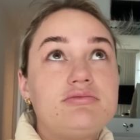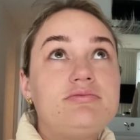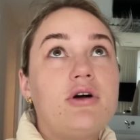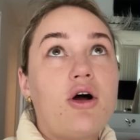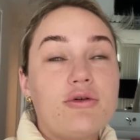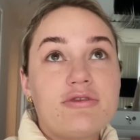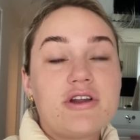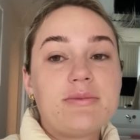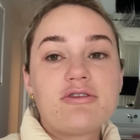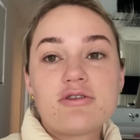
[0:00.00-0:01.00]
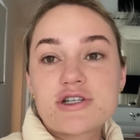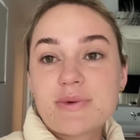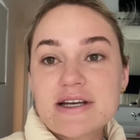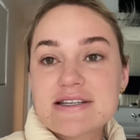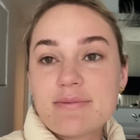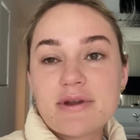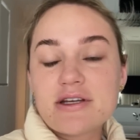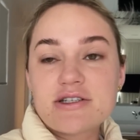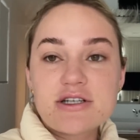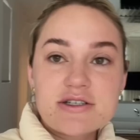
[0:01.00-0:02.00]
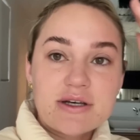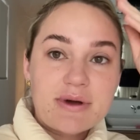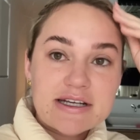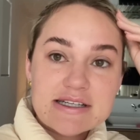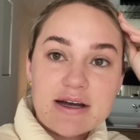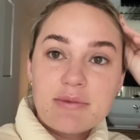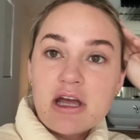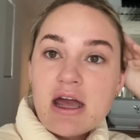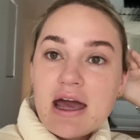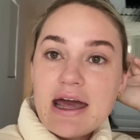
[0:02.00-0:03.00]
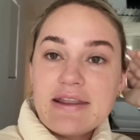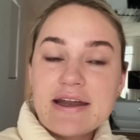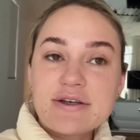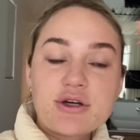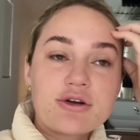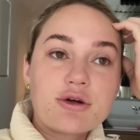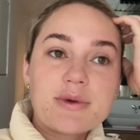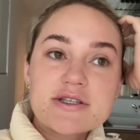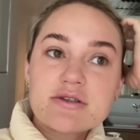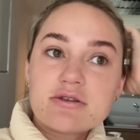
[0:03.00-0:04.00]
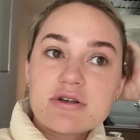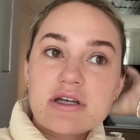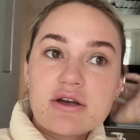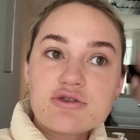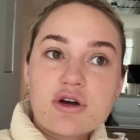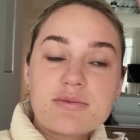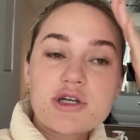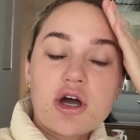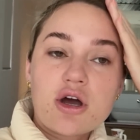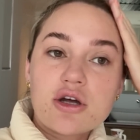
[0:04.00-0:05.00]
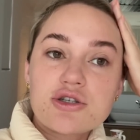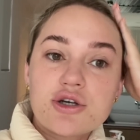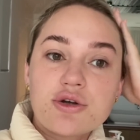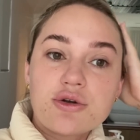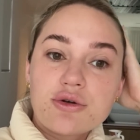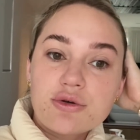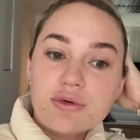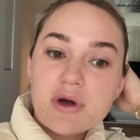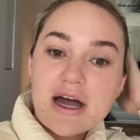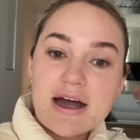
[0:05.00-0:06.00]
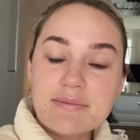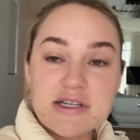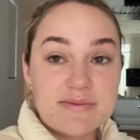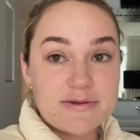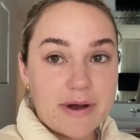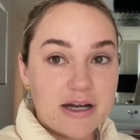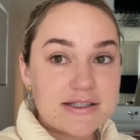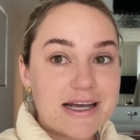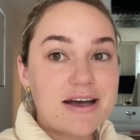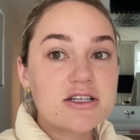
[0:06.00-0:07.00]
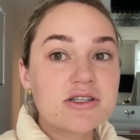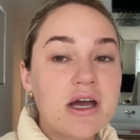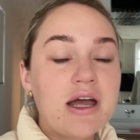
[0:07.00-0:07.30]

hopefully before she wakes up, and then she usually wakes up, and then got her a bit sorted and dropped her to Tim's parents' house.